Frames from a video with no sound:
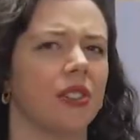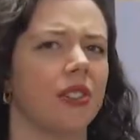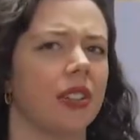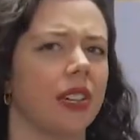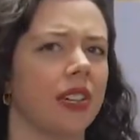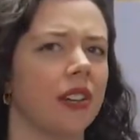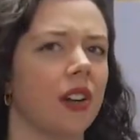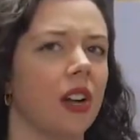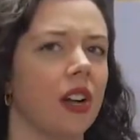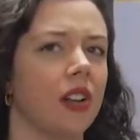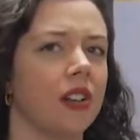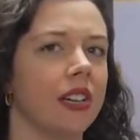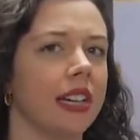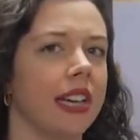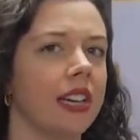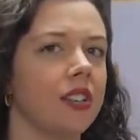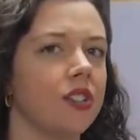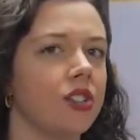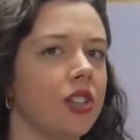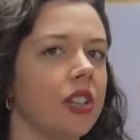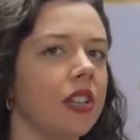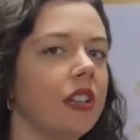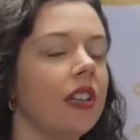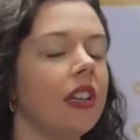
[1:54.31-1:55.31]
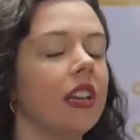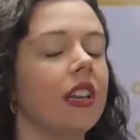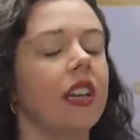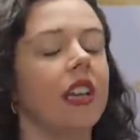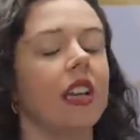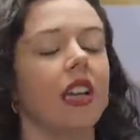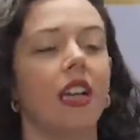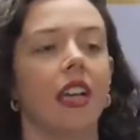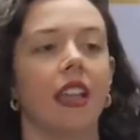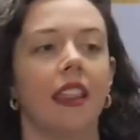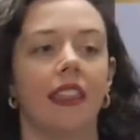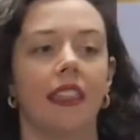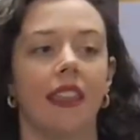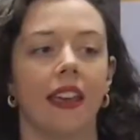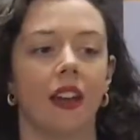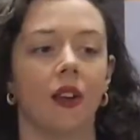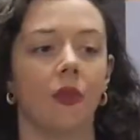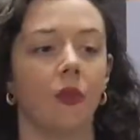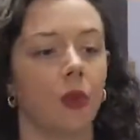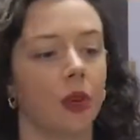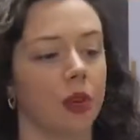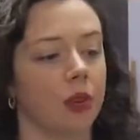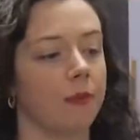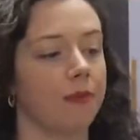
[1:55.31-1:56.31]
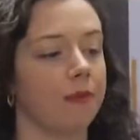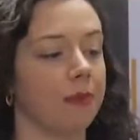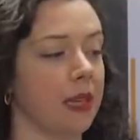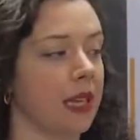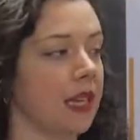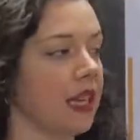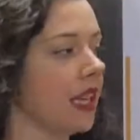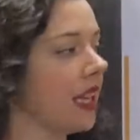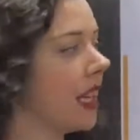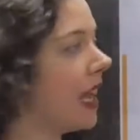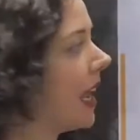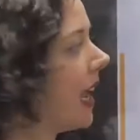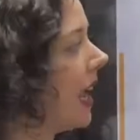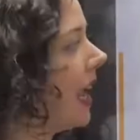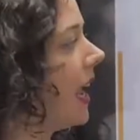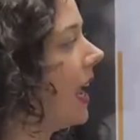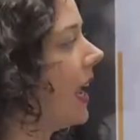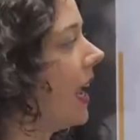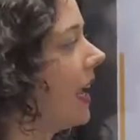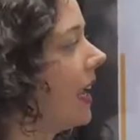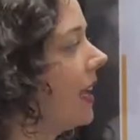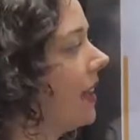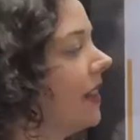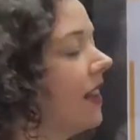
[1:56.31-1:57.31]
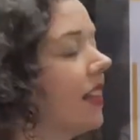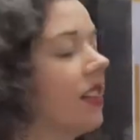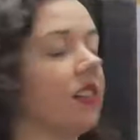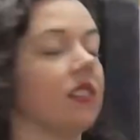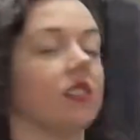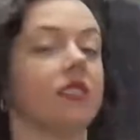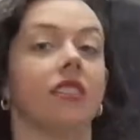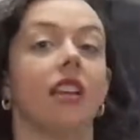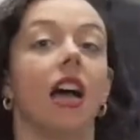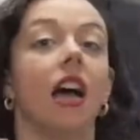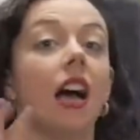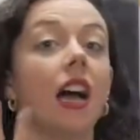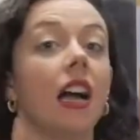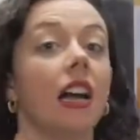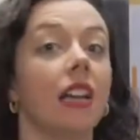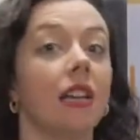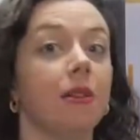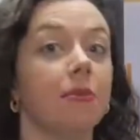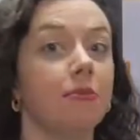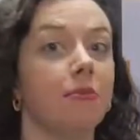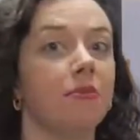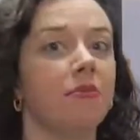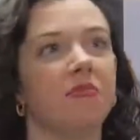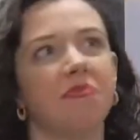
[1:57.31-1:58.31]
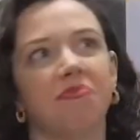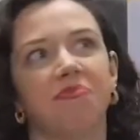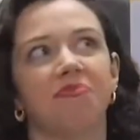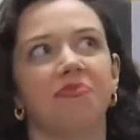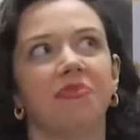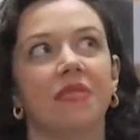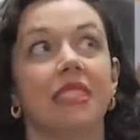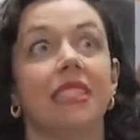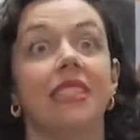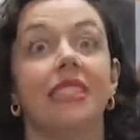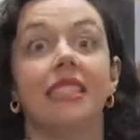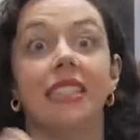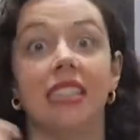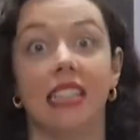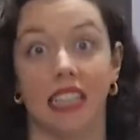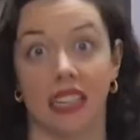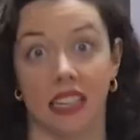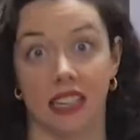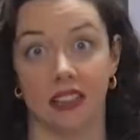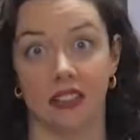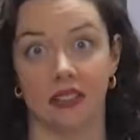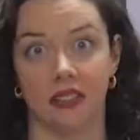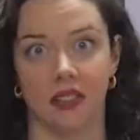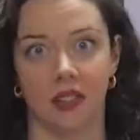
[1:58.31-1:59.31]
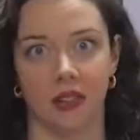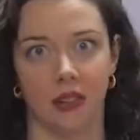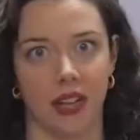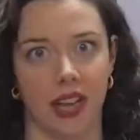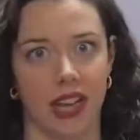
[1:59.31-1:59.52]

Korean collocation, there will be a little time ding.